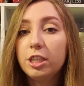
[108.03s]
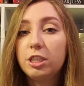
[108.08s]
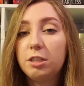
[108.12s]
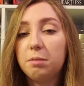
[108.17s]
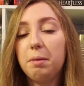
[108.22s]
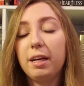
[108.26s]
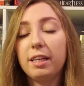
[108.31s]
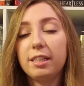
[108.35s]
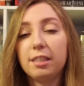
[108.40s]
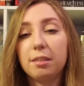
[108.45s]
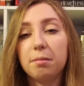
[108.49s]
She
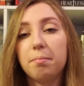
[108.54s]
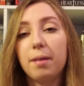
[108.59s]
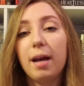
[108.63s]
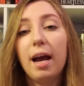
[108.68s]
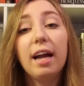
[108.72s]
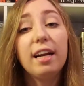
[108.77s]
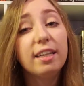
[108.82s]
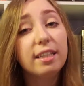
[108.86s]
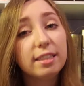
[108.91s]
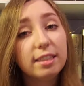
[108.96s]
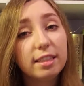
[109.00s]
makes some
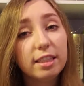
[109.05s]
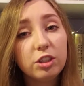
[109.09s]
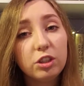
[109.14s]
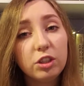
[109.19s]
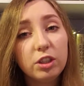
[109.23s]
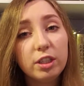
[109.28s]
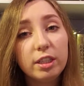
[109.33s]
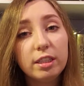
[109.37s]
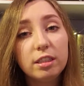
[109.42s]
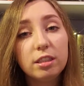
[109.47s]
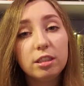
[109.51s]
bad
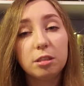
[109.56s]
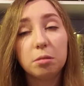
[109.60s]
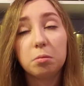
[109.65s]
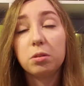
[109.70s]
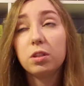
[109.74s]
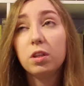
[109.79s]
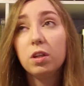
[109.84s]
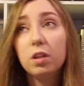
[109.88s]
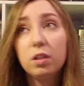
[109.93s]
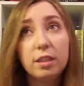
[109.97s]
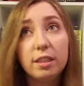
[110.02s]
decisions, some
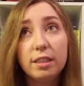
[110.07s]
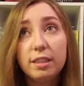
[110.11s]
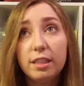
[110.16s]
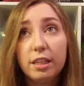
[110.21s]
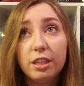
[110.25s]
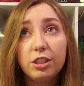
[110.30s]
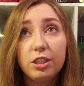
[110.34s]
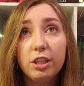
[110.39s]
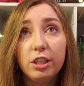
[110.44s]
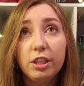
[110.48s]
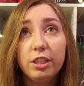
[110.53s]
good
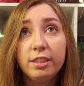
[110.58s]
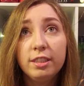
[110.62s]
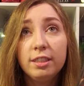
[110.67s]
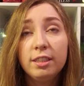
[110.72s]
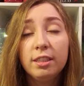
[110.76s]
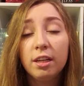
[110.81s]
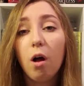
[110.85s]
decisions.